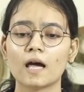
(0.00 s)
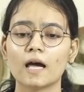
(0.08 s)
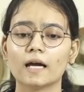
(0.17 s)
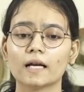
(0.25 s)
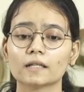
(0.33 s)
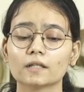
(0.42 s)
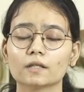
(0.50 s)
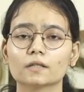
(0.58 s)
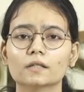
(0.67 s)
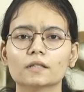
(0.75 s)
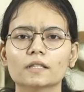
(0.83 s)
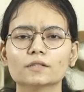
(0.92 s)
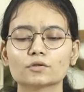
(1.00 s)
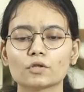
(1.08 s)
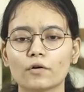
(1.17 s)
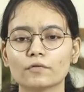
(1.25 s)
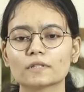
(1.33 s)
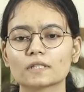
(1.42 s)
And uh, in
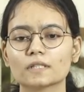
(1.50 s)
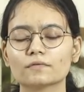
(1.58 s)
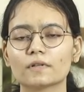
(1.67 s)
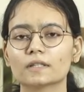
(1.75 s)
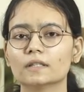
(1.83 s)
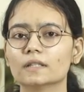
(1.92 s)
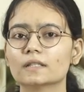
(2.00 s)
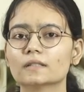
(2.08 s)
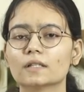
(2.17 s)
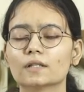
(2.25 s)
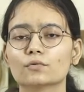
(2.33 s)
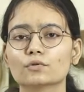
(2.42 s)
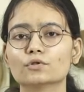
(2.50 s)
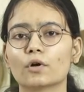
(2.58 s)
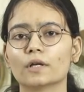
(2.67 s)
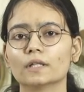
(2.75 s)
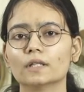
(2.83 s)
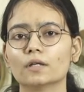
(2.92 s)
SoftSages, whether it is a new
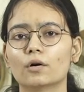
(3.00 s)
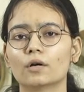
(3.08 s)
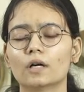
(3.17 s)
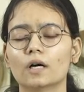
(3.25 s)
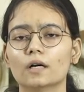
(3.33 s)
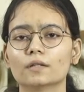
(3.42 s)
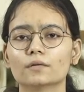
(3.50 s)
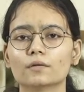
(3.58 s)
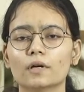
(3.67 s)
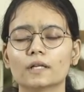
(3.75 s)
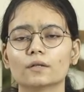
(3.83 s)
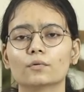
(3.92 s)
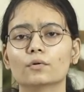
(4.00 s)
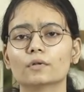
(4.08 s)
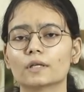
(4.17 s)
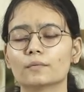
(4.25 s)
joinee or uh, you know, an old